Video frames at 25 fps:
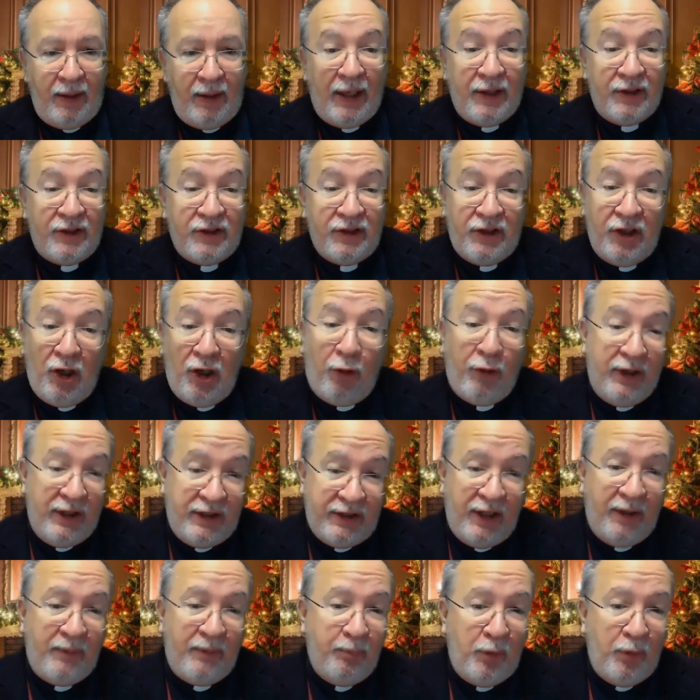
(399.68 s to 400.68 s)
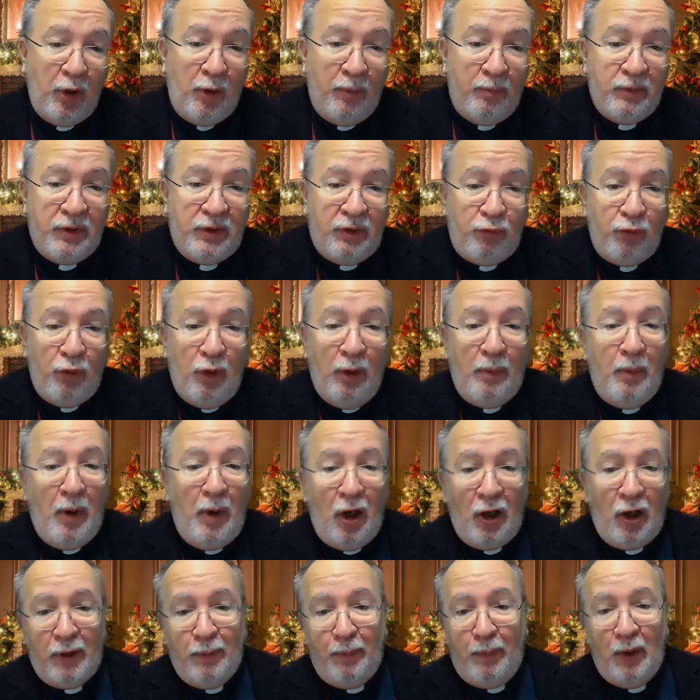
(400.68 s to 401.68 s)
That's Corrie ten Boom's
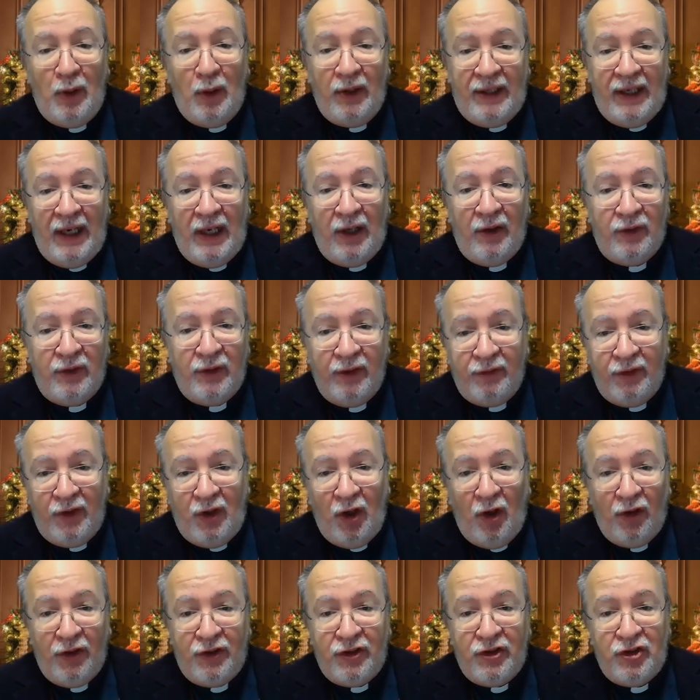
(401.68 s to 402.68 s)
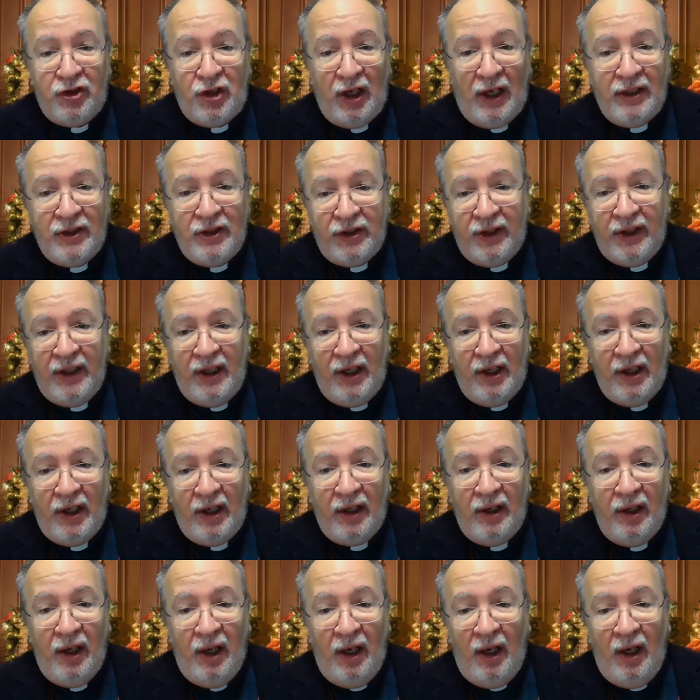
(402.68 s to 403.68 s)
remarkable account of God changing
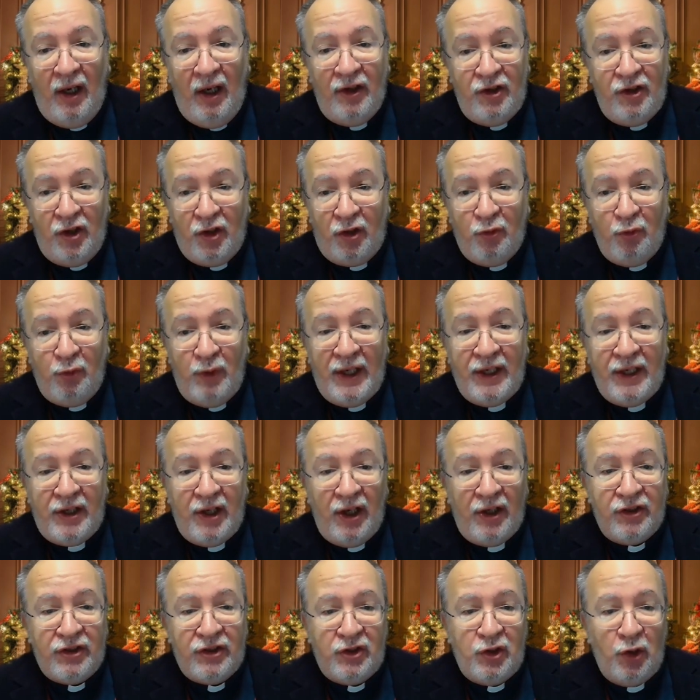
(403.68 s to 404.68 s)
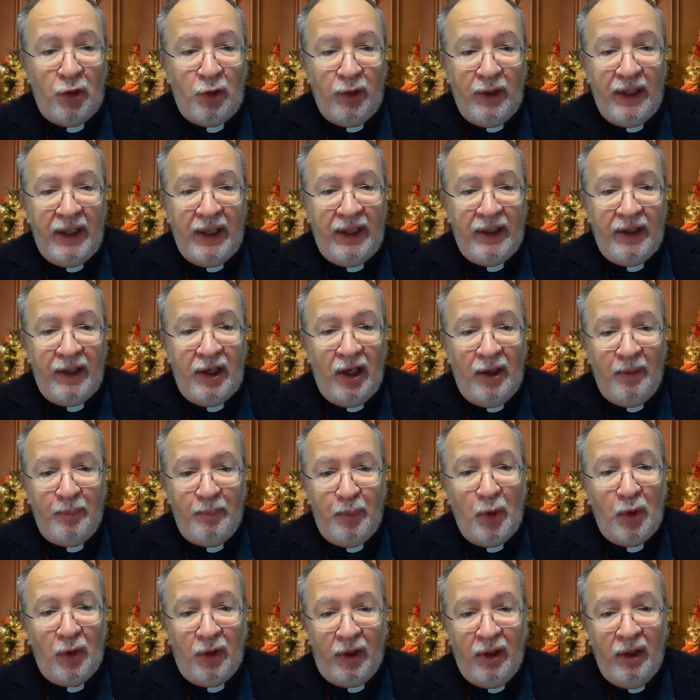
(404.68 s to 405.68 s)
her. You can read her story in her
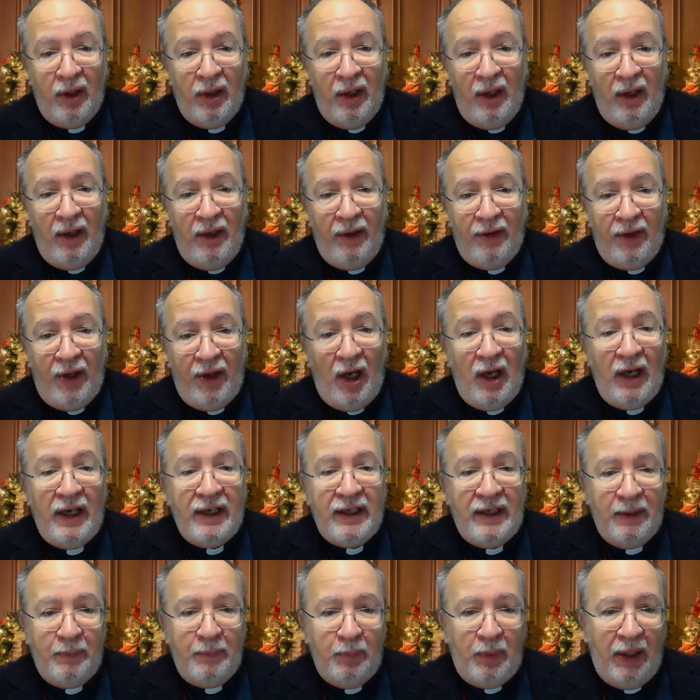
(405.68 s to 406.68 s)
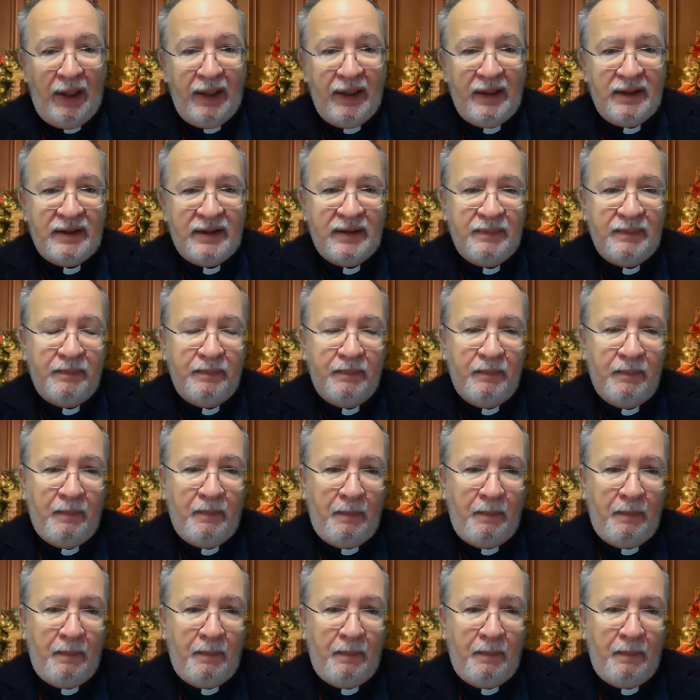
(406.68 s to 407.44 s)
book, The Hiding Place.